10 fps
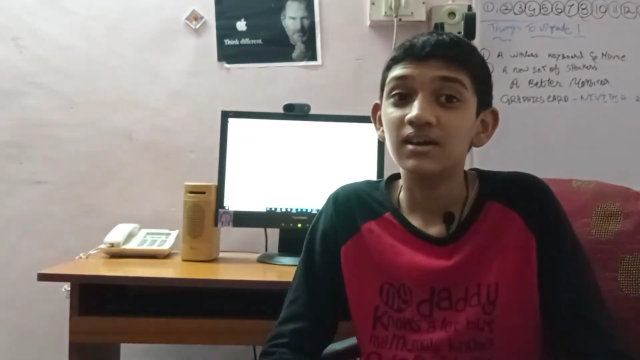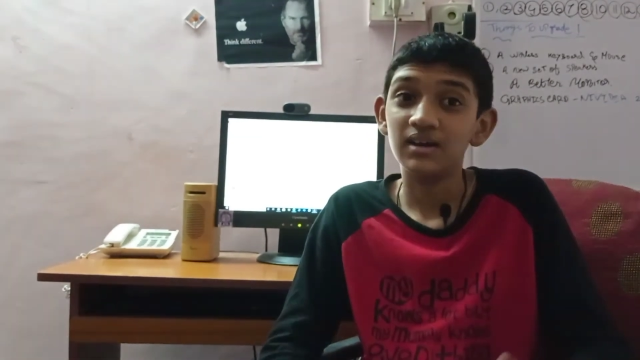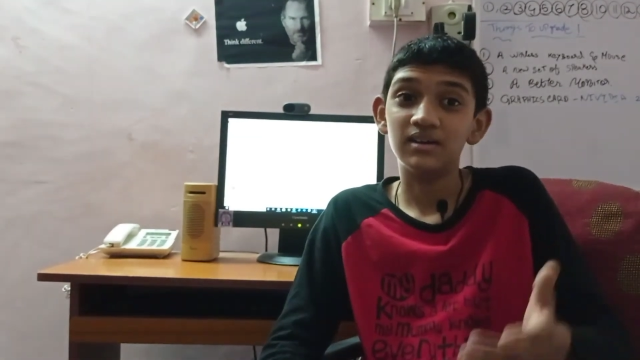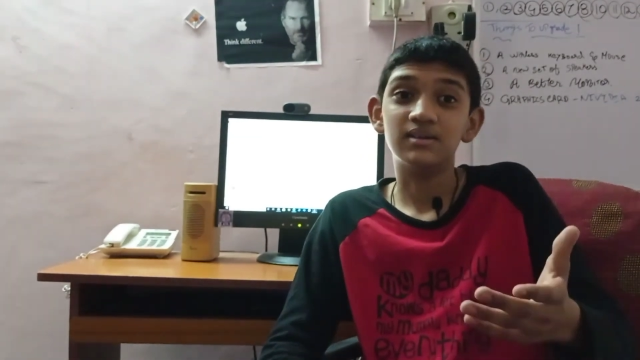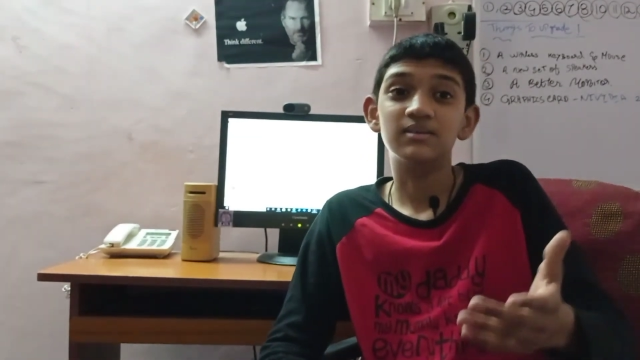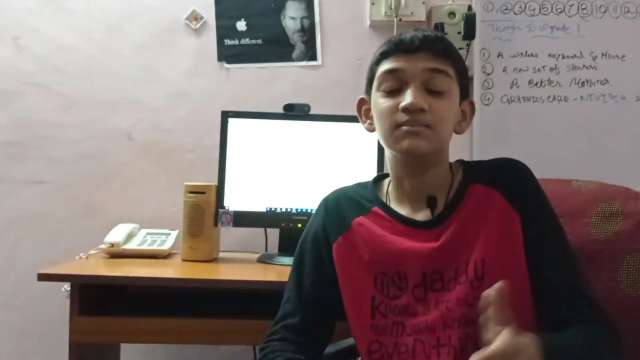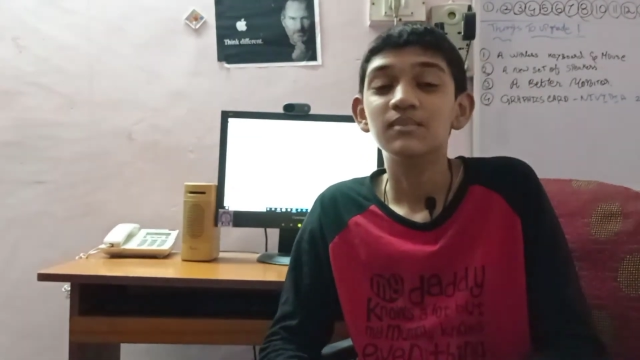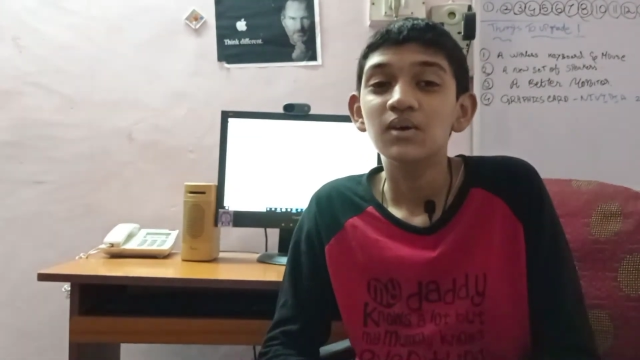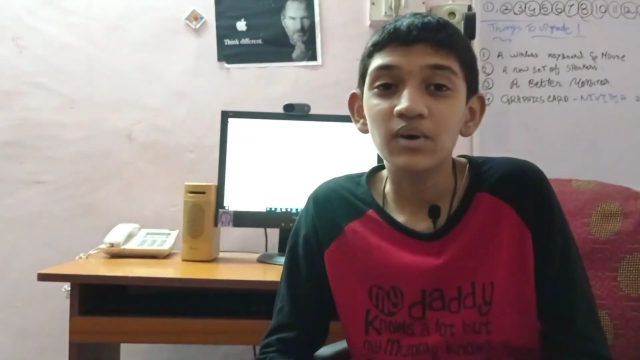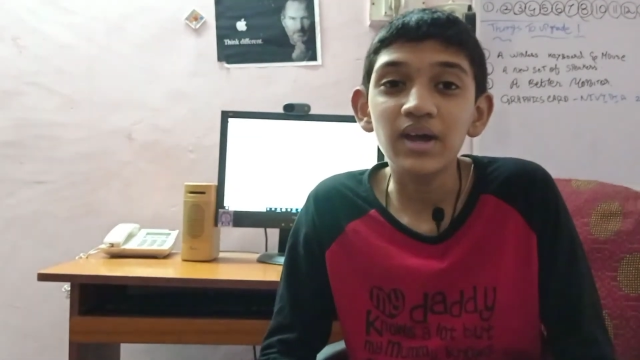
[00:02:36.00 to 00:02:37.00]

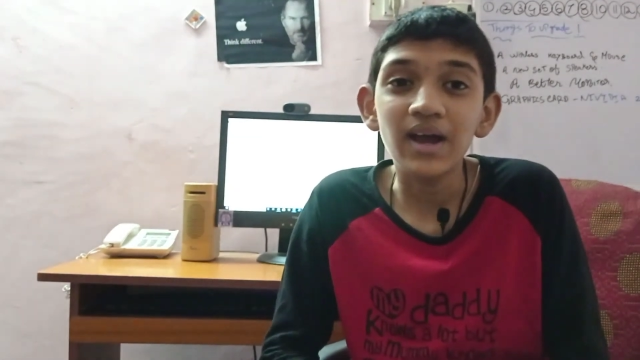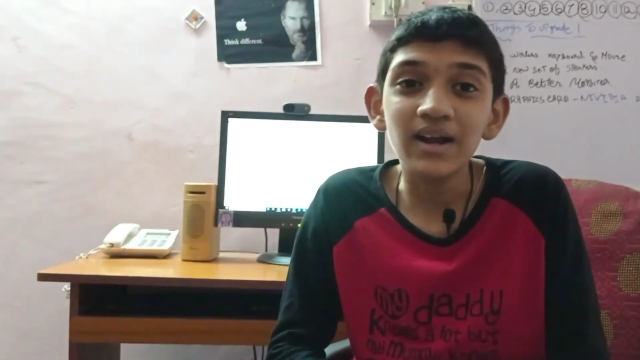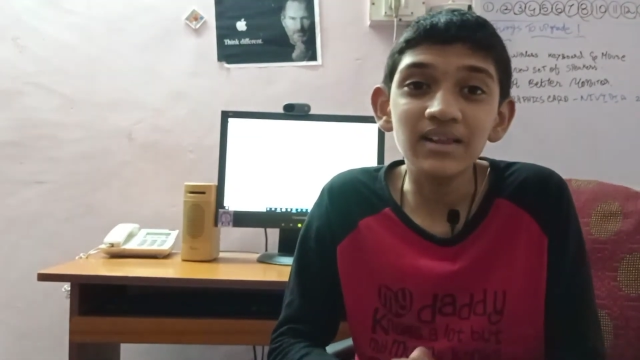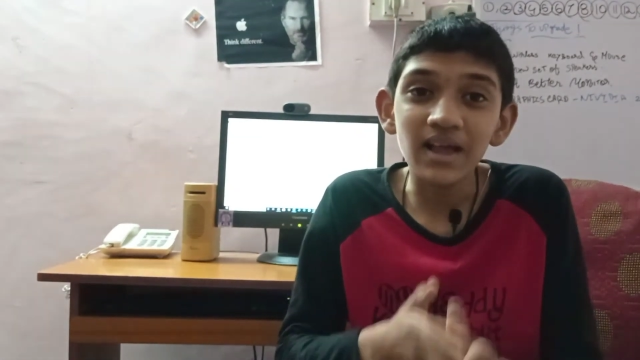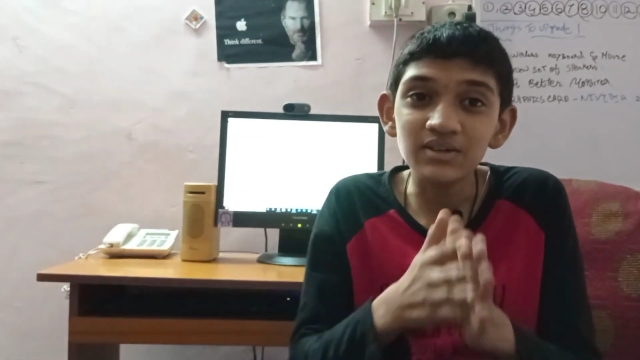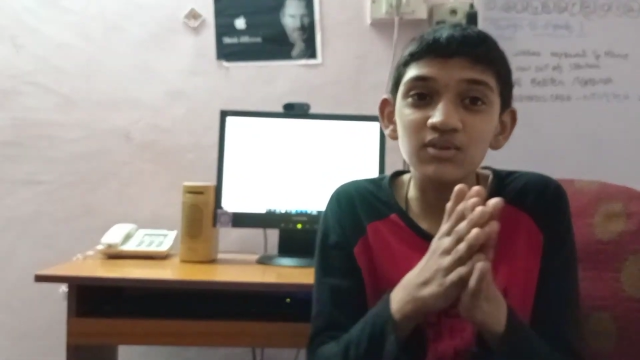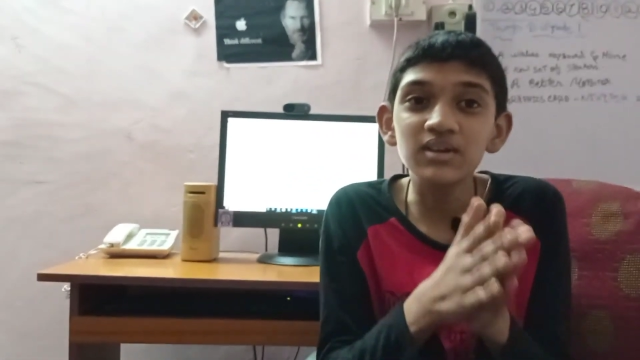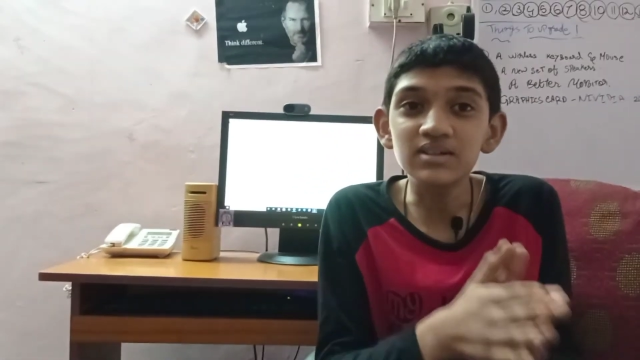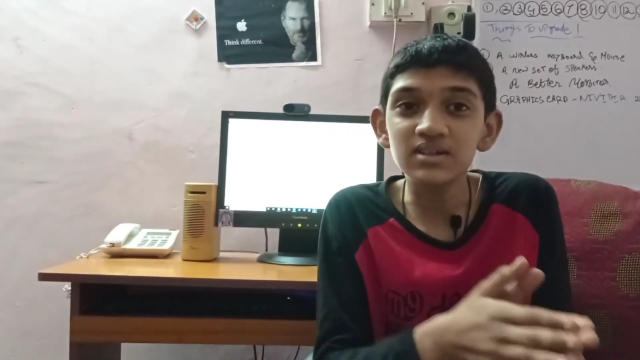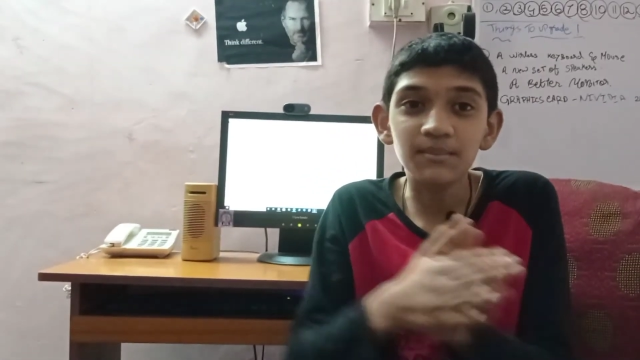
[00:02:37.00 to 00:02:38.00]
Okay, and actually
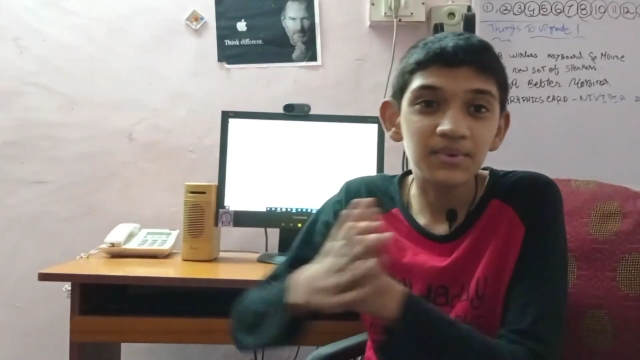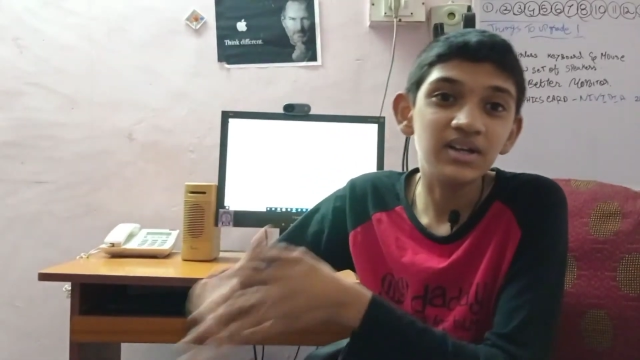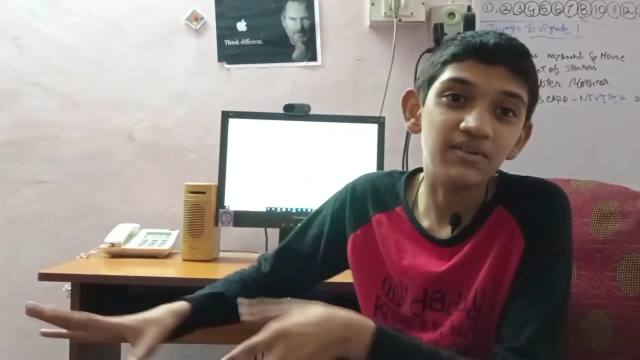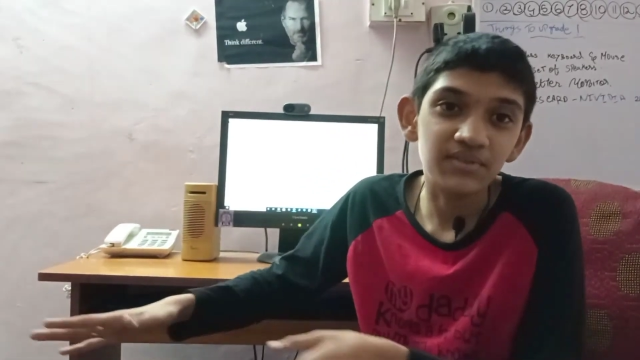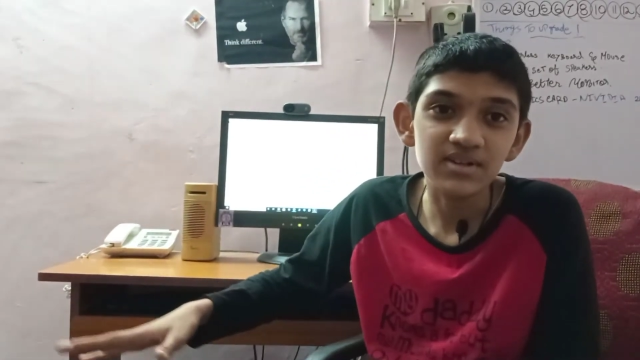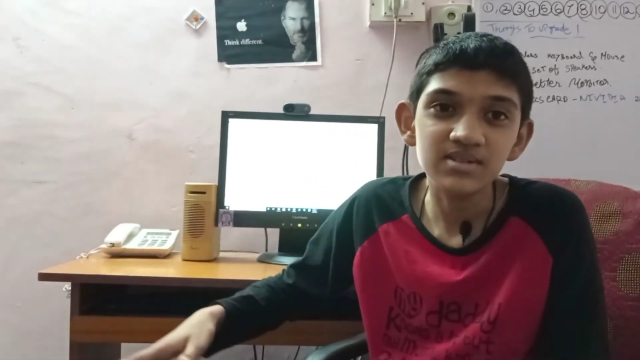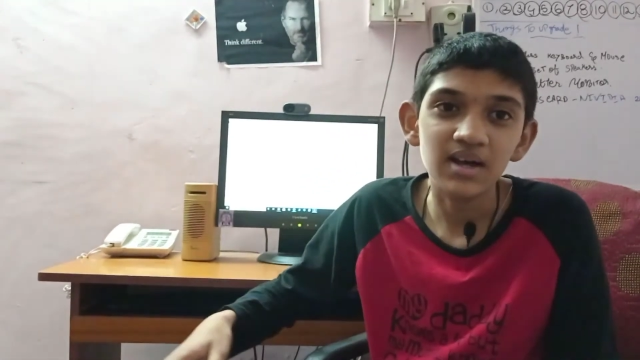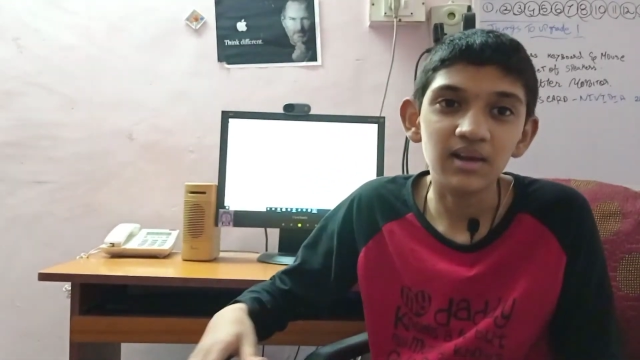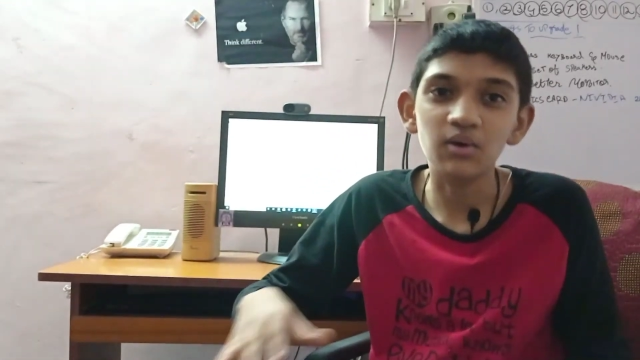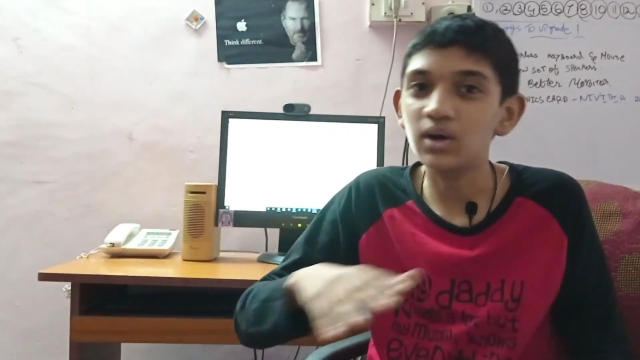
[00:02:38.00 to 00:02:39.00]
that's completely different
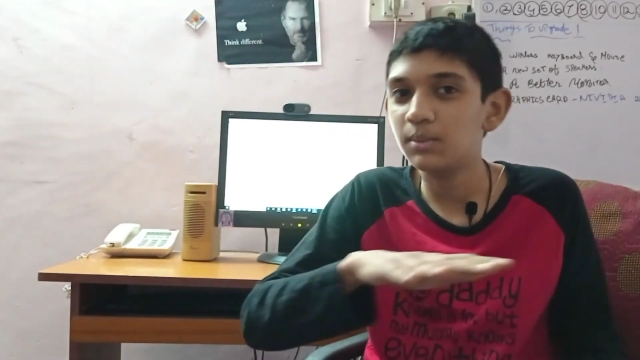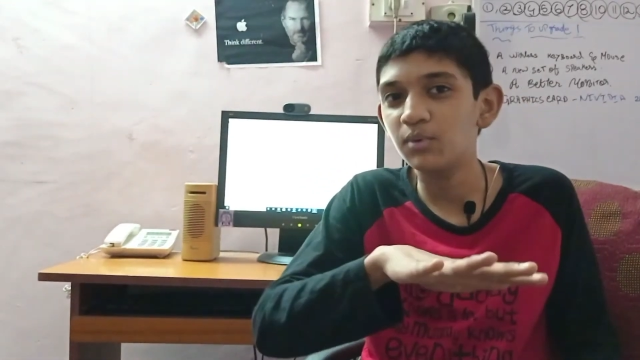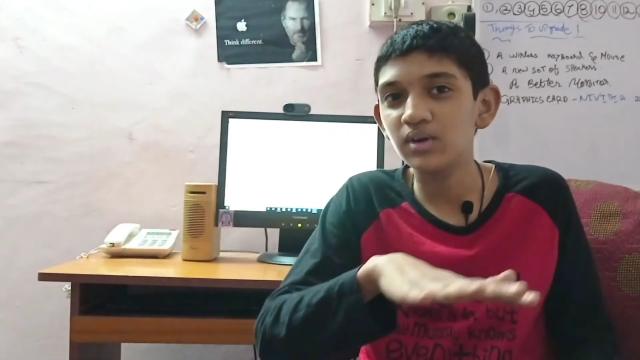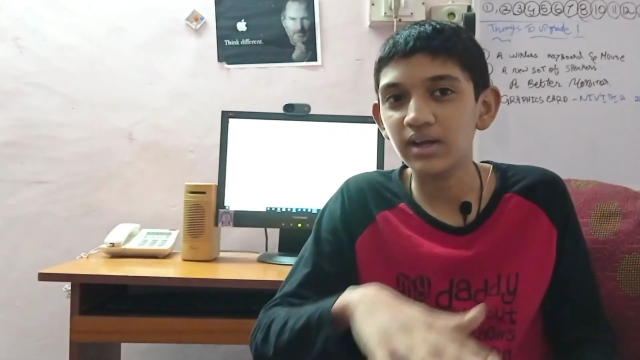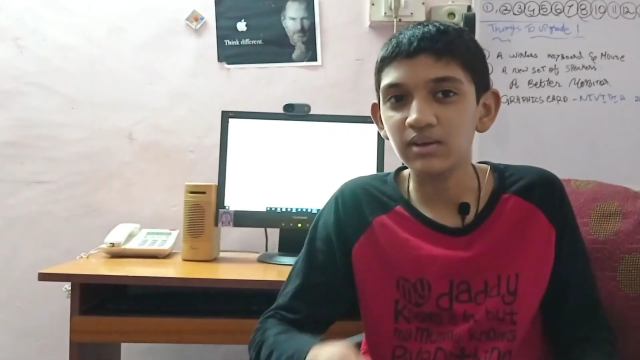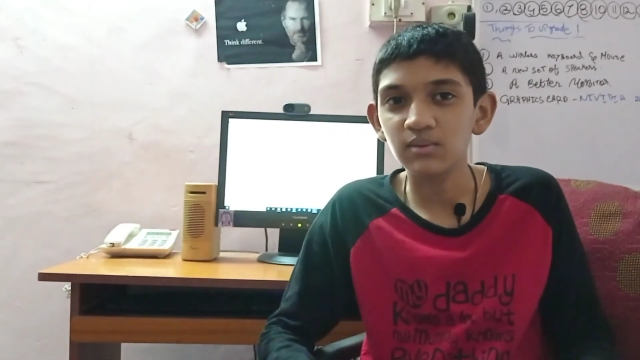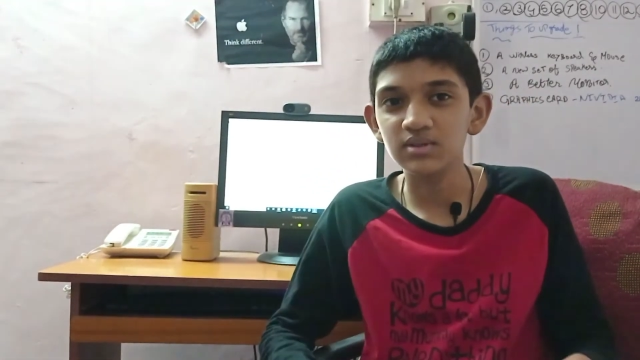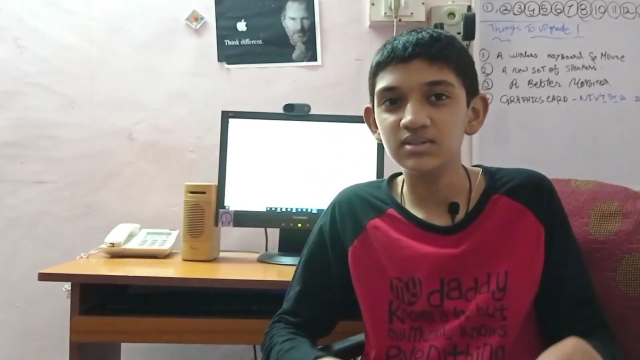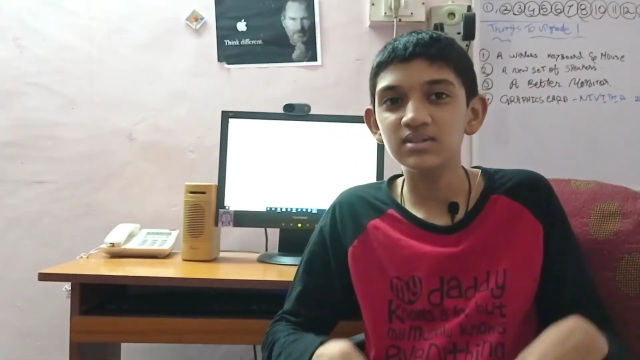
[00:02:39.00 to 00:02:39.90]
channel, not about technology.